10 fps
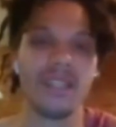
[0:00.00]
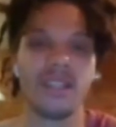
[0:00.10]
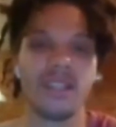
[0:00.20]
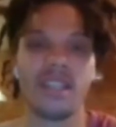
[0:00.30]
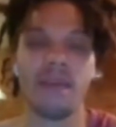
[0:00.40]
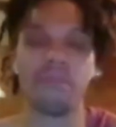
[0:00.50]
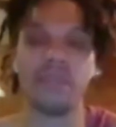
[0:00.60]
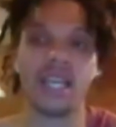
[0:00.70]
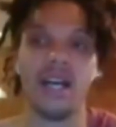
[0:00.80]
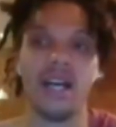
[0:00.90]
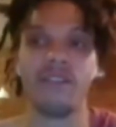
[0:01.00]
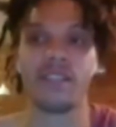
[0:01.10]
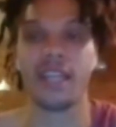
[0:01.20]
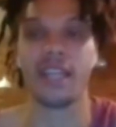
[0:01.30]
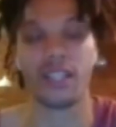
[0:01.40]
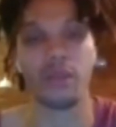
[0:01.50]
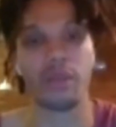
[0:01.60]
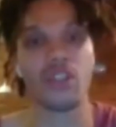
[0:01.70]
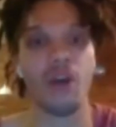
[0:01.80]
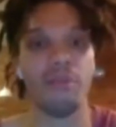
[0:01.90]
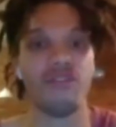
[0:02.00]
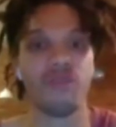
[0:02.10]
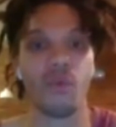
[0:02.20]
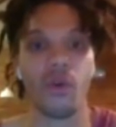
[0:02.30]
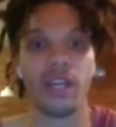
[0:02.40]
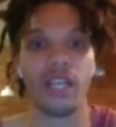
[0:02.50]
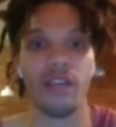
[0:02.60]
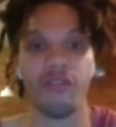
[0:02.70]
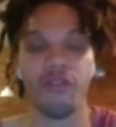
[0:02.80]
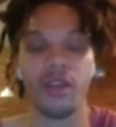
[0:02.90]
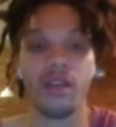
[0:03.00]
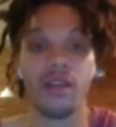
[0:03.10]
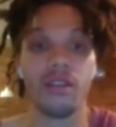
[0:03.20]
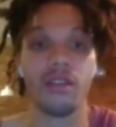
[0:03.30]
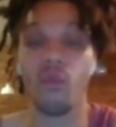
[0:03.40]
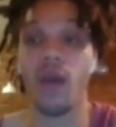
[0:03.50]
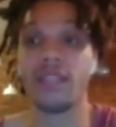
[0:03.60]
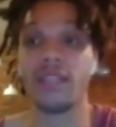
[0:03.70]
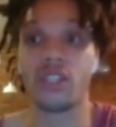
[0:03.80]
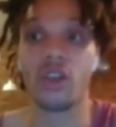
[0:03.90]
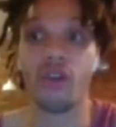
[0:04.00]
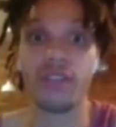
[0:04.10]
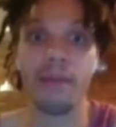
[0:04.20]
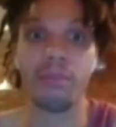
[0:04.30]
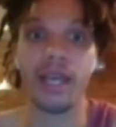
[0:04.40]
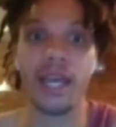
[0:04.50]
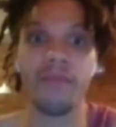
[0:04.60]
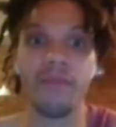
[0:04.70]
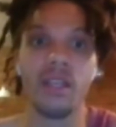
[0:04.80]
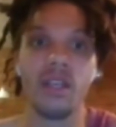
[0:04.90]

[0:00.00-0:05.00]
something of a skeleton we saw before if White does go for that plan,